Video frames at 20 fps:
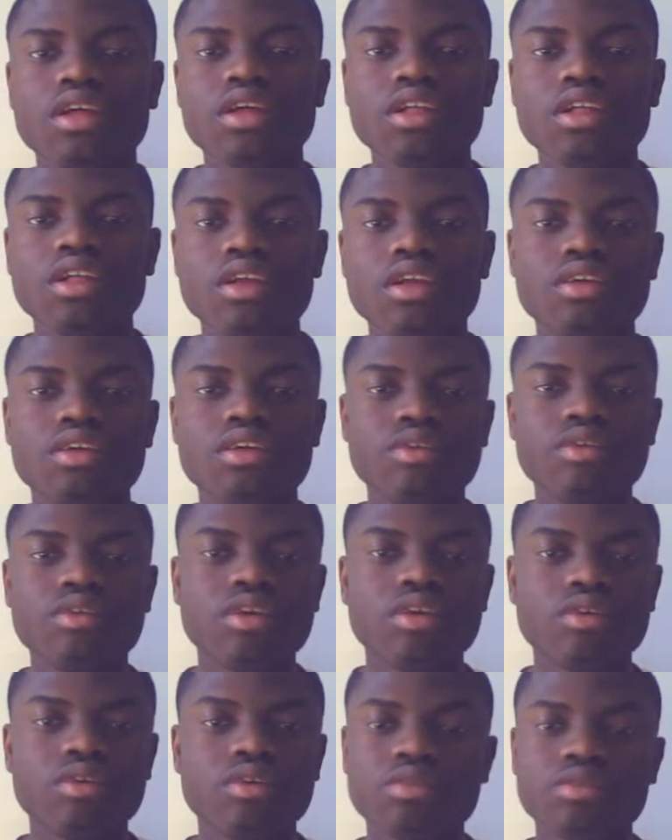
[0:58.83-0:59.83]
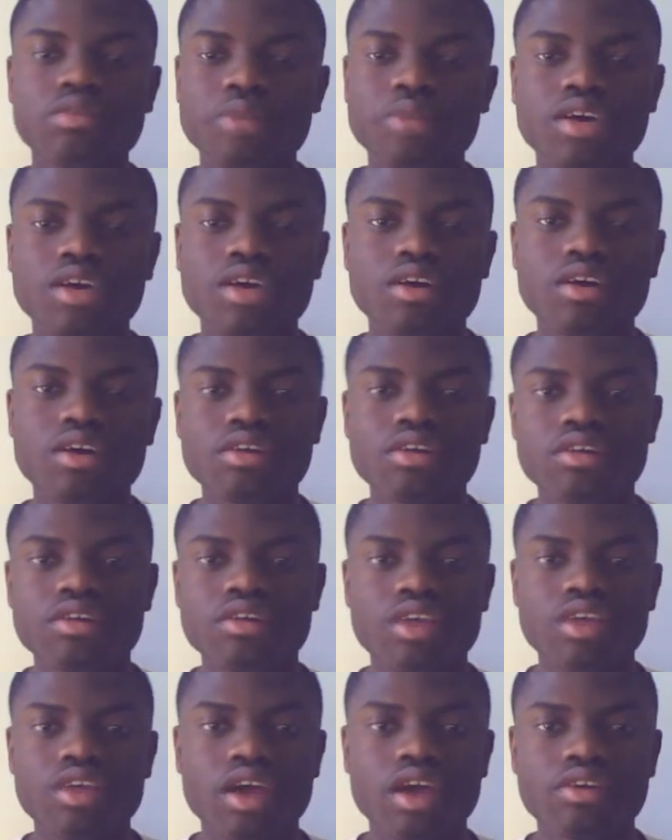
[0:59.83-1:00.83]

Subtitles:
Like, you already know the main cards of the deck.